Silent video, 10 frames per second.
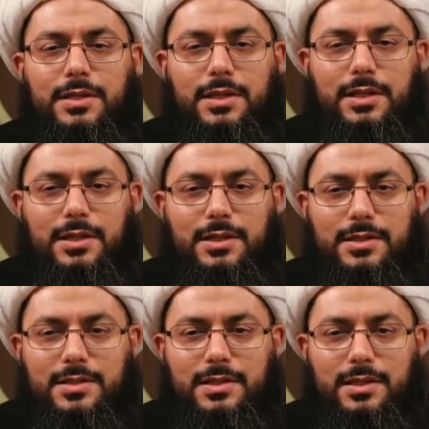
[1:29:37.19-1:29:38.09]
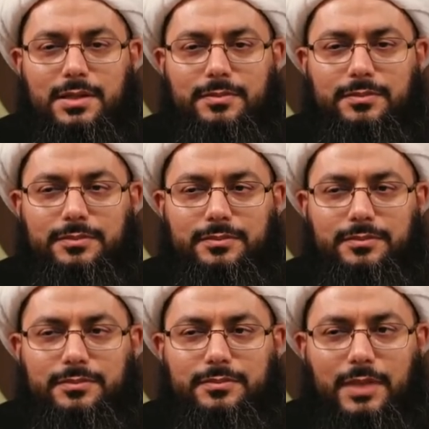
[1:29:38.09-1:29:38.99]
uh, led uh,
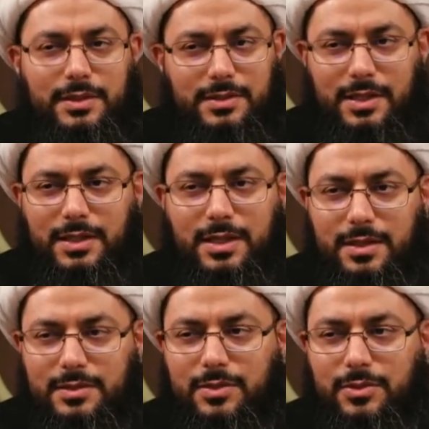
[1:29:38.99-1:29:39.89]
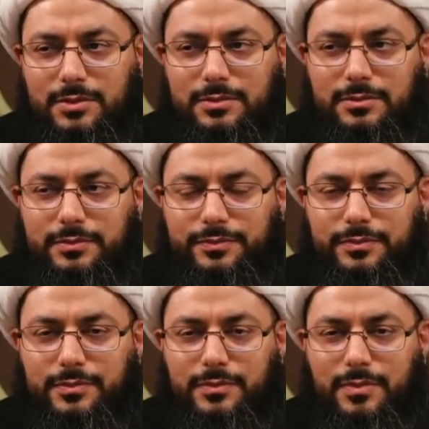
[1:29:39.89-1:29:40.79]
or instructed that Abu Bakr
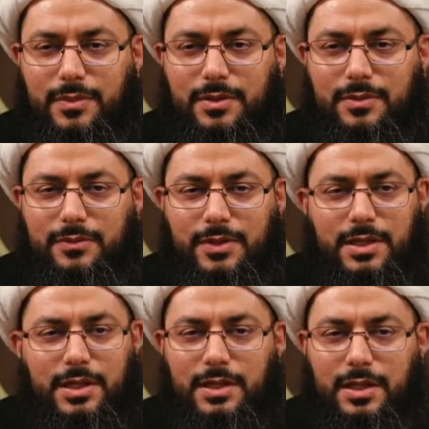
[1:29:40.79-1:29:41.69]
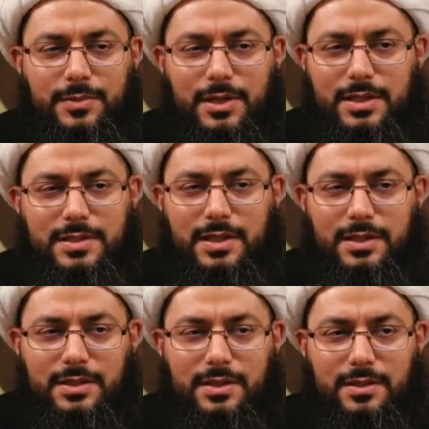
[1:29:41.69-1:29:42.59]
leads people in prayer in his
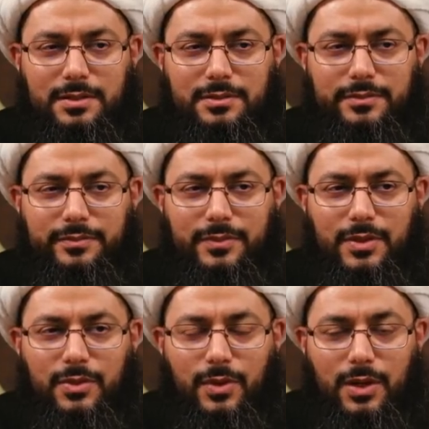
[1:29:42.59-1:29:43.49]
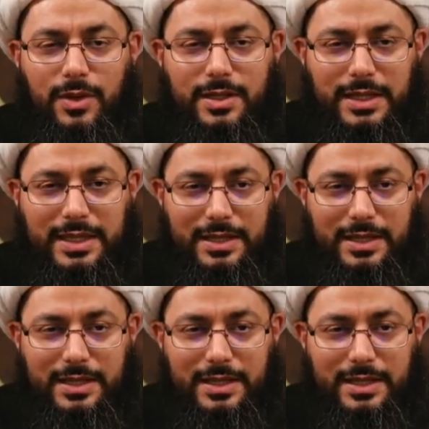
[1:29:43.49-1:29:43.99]
sickness, not the other way around.